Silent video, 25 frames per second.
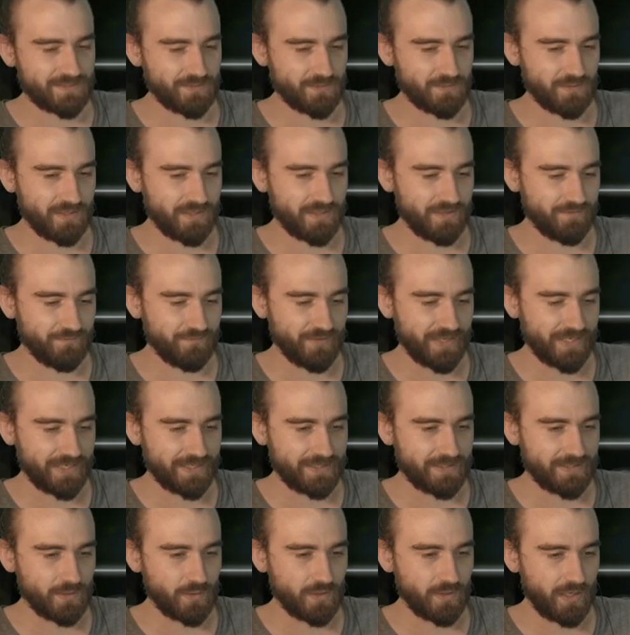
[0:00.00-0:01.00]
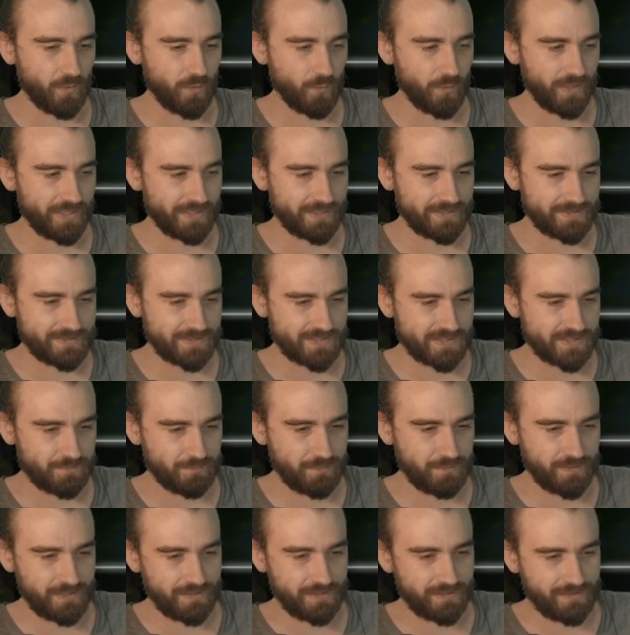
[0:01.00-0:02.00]
to a wedding, a wedding to
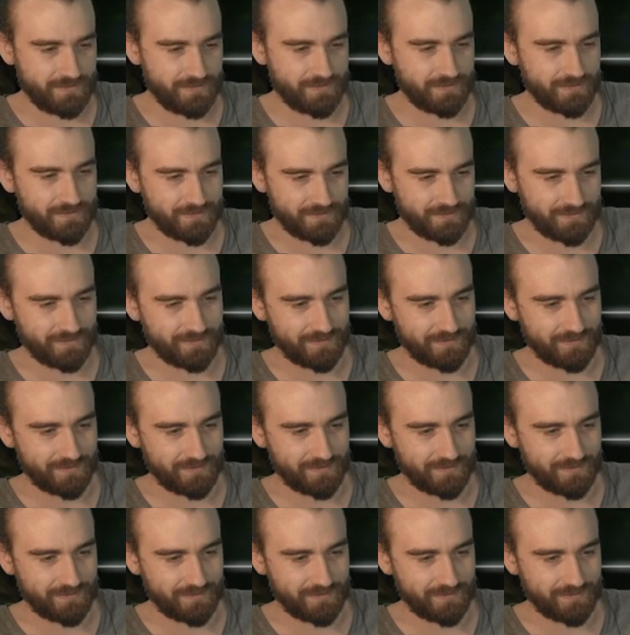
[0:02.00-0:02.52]
speak.